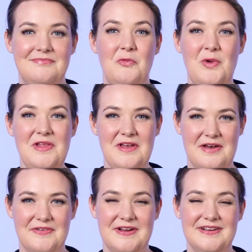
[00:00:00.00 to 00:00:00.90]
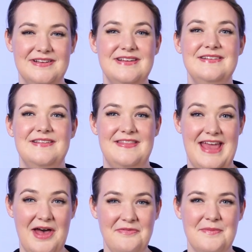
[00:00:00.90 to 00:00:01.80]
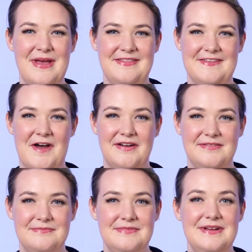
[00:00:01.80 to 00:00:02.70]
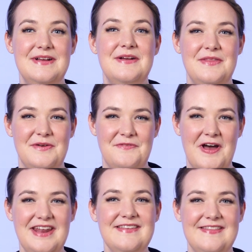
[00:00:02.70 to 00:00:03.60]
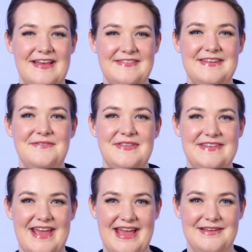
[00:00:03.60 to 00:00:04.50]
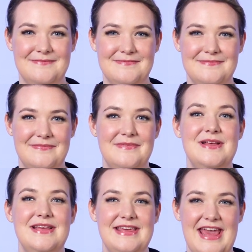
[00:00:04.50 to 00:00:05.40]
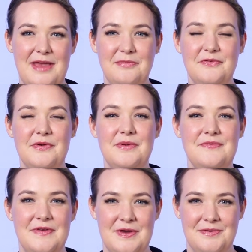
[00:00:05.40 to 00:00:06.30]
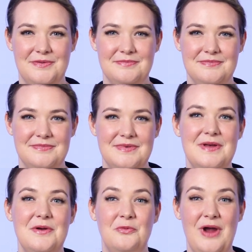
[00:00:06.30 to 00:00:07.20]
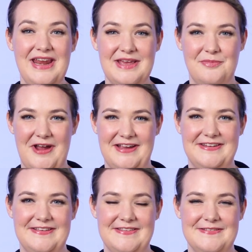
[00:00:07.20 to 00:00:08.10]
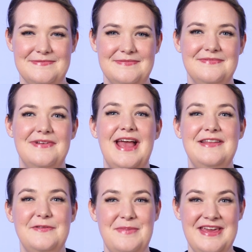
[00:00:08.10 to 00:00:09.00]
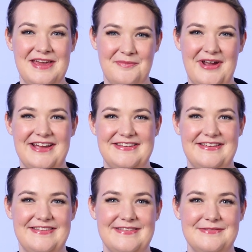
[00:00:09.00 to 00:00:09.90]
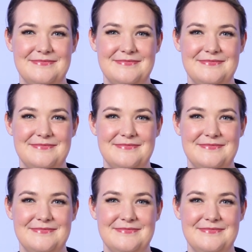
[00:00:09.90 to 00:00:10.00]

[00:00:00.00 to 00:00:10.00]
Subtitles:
We'll cover the alphabet song, the phonics lesson of the day, games for review, writing practice, and speaking practice.